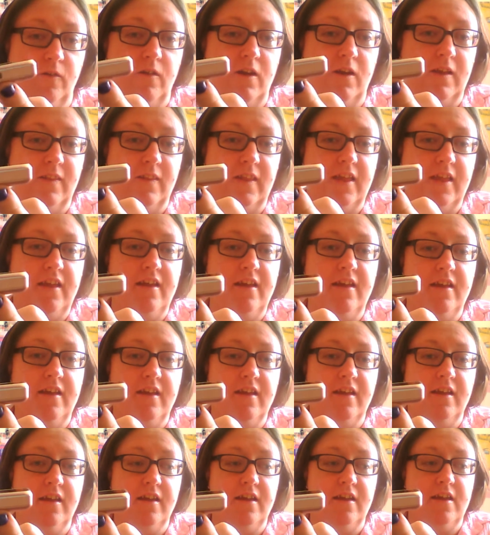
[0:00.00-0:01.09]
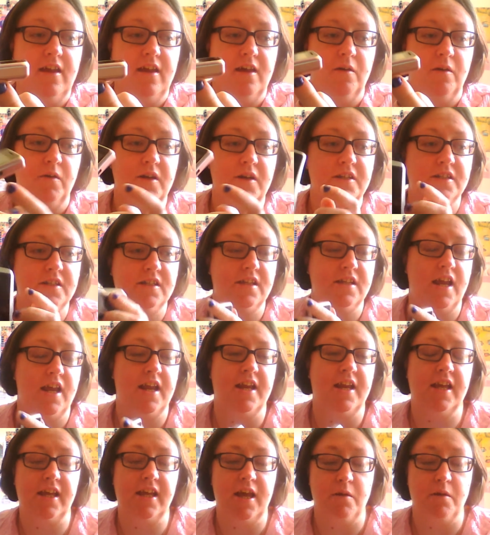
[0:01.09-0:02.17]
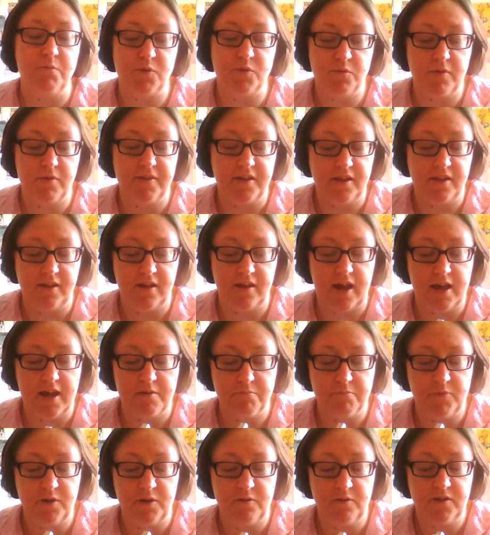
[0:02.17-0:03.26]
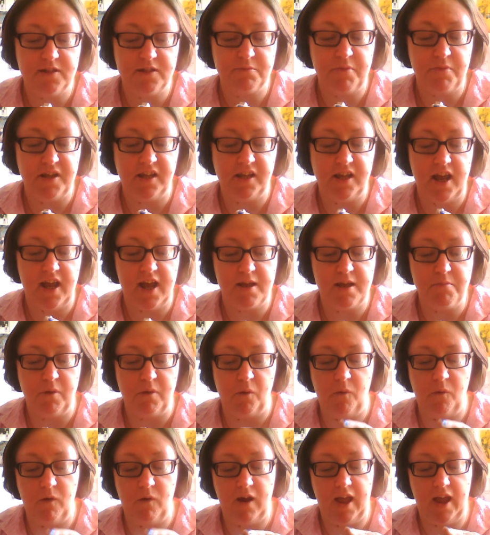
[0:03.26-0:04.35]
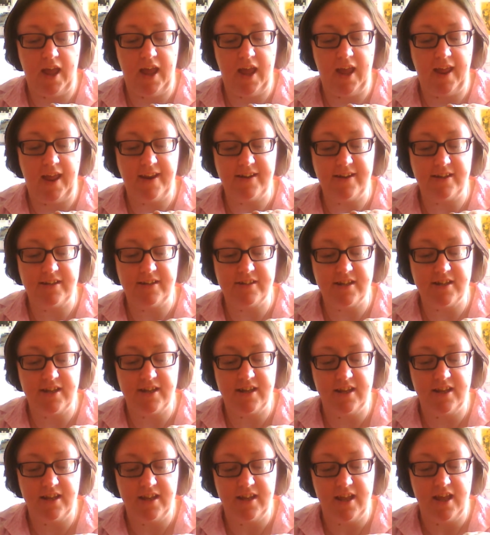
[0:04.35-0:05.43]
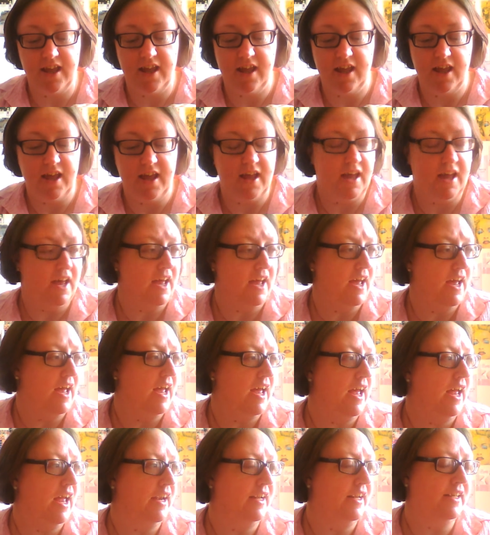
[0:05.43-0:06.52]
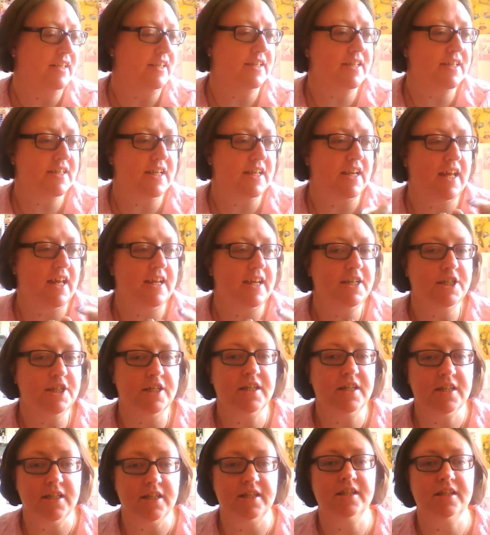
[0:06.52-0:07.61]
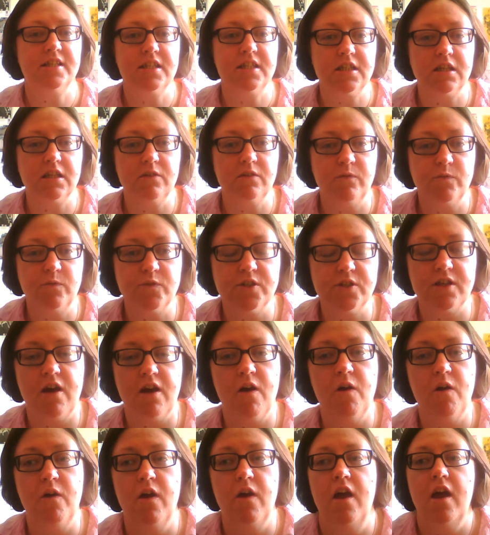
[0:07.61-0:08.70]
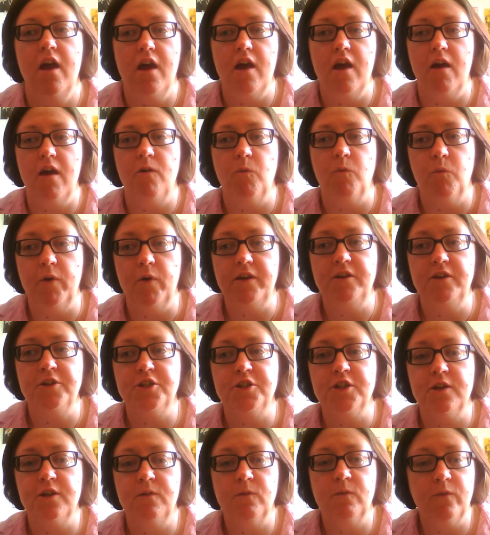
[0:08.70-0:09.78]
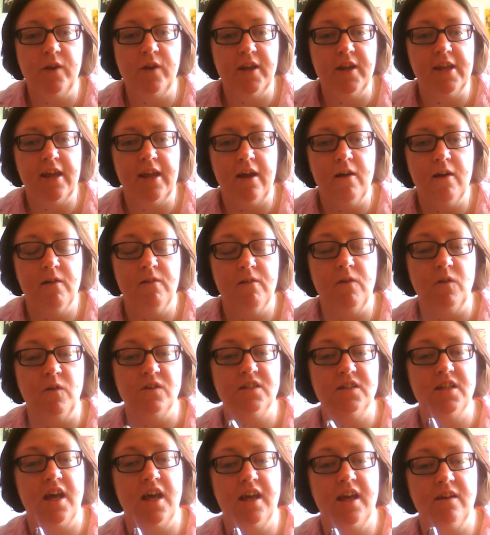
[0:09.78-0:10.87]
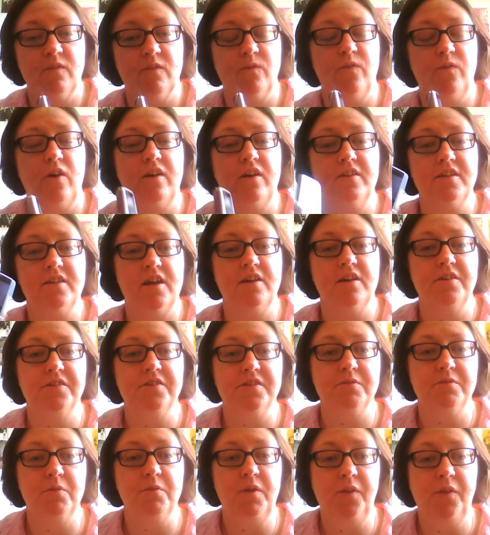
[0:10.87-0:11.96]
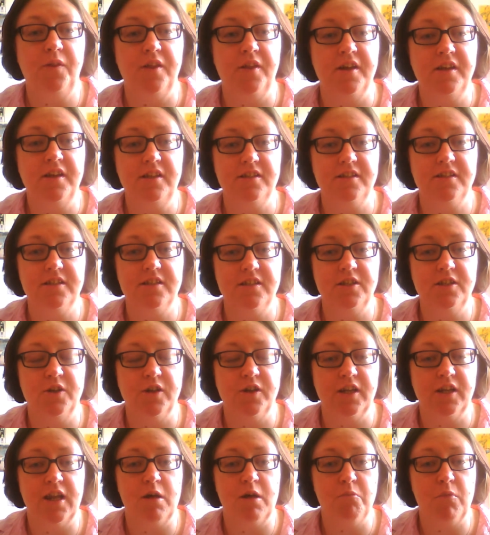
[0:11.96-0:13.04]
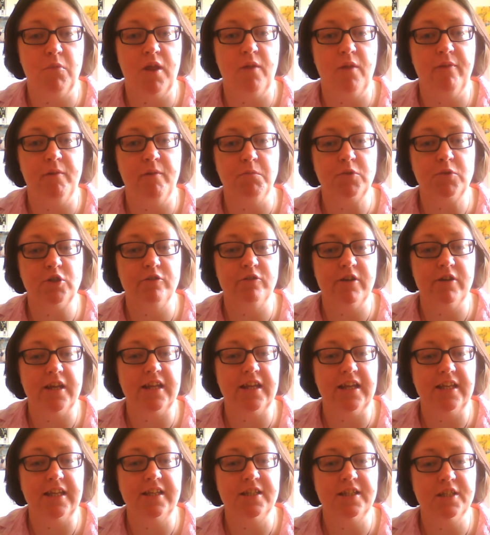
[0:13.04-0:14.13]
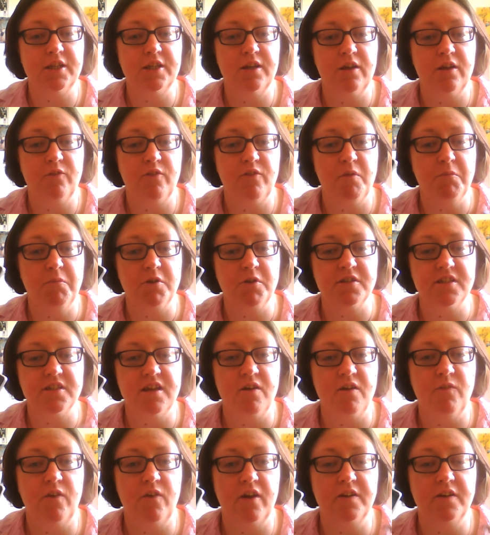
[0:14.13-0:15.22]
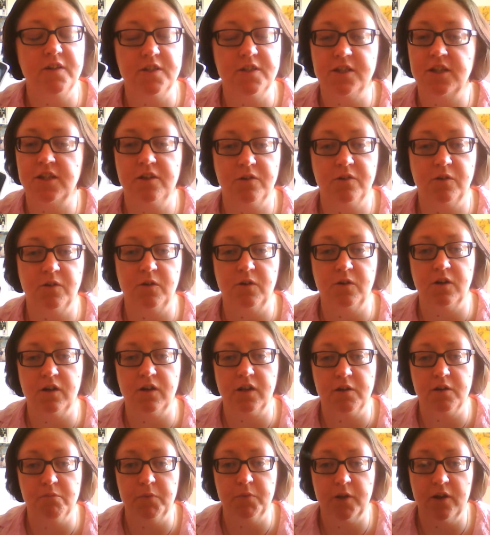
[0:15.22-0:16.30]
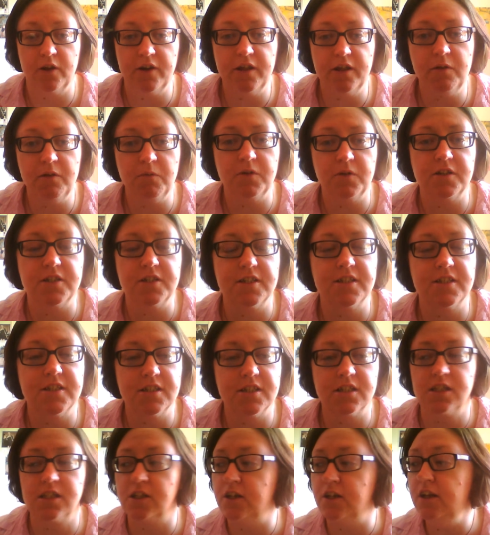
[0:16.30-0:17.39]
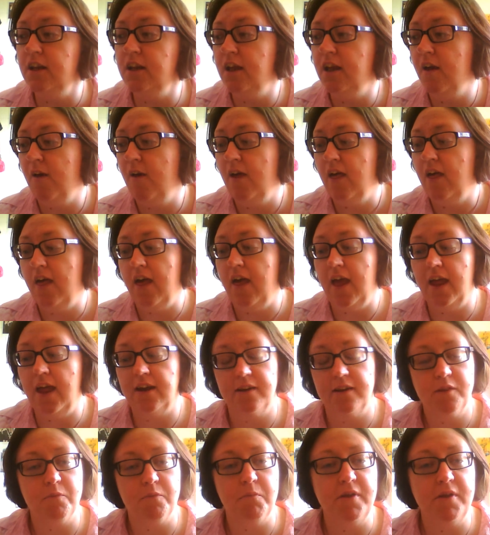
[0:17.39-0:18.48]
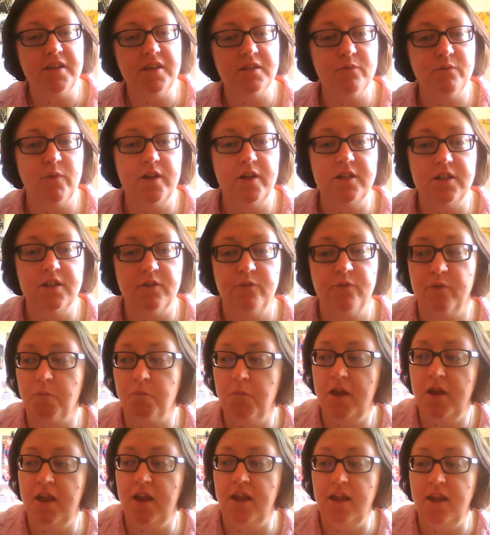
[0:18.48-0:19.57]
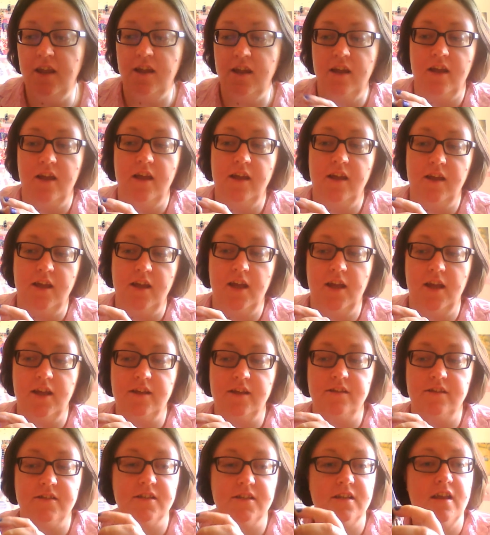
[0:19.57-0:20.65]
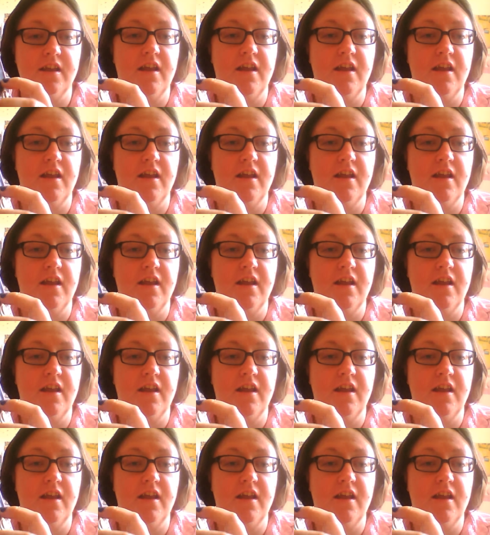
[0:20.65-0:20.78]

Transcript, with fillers: right there, which and it comes with a um, USB cable and an installation disk. So if when you shoot video or take photos with this, you can upload them directly from your cell phone to your computer, which is good. And the best feature for me is